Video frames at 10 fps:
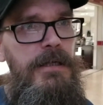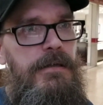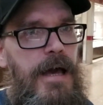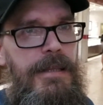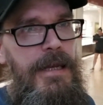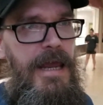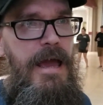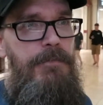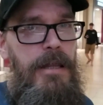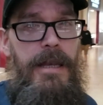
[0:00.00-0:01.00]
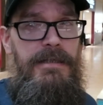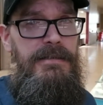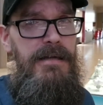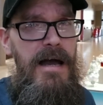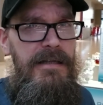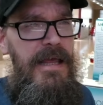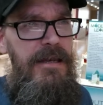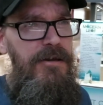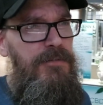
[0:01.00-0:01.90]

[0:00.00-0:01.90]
Not that I have a lot of stock in that new